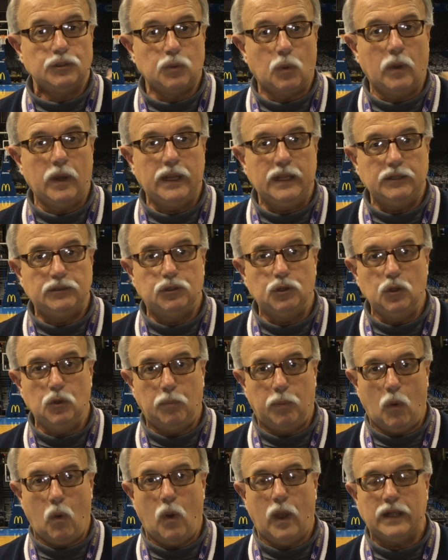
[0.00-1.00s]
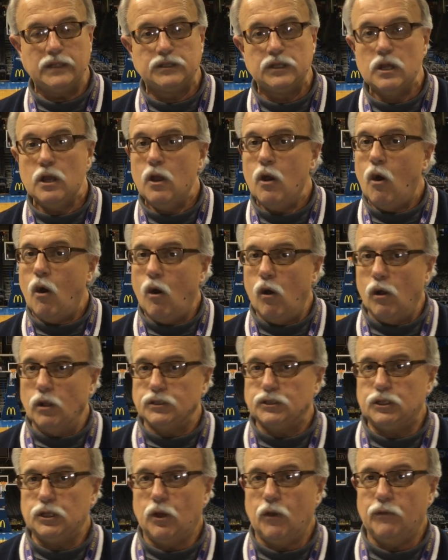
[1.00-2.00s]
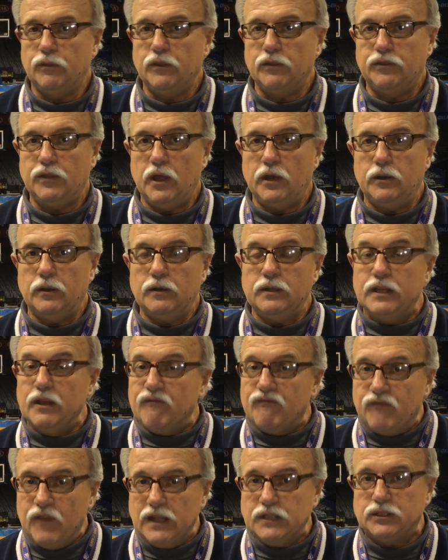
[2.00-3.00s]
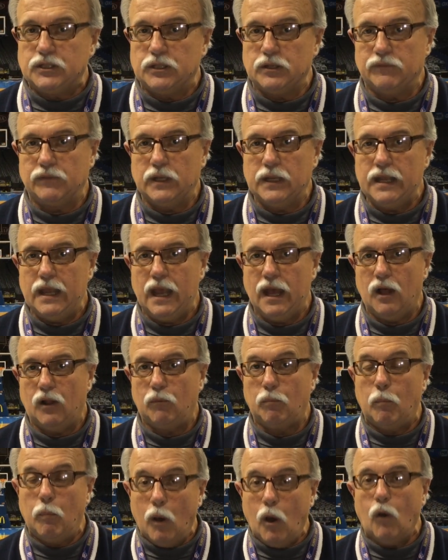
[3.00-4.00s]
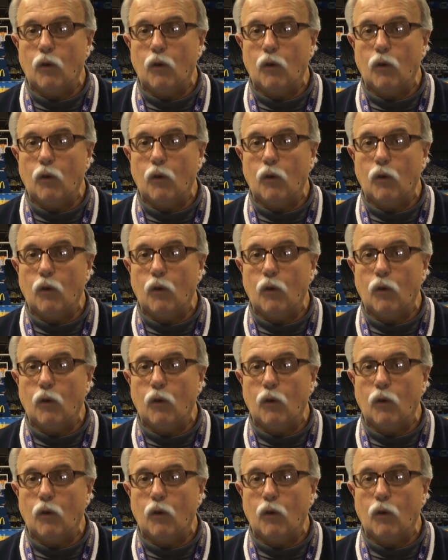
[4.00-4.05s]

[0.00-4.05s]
22 points. Also, the Thunder defensively held